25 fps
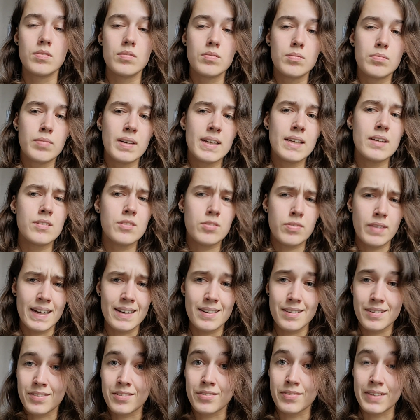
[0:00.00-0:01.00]
when you try
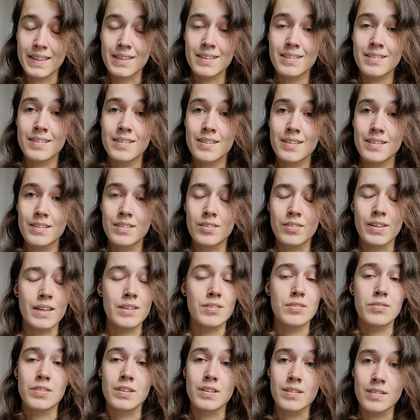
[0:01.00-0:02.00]
to switch to
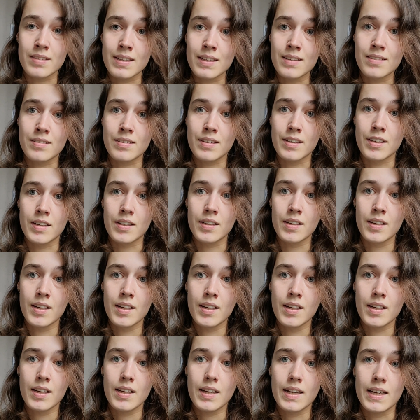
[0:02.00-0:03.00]
extroverted sensing
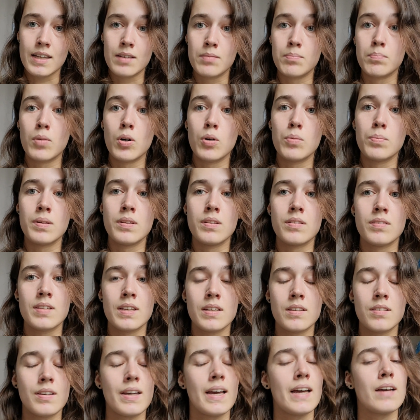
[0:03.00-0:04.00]
in moments
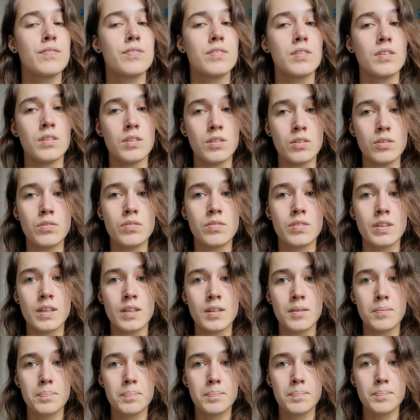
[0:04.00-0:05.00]
that you have to use
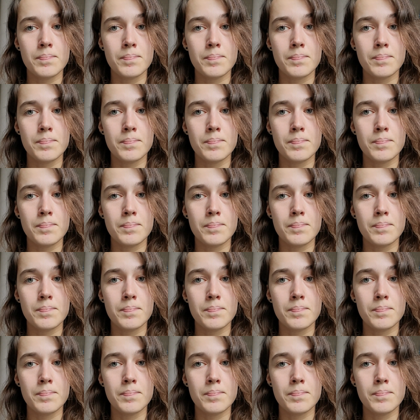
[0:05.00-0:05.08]
it,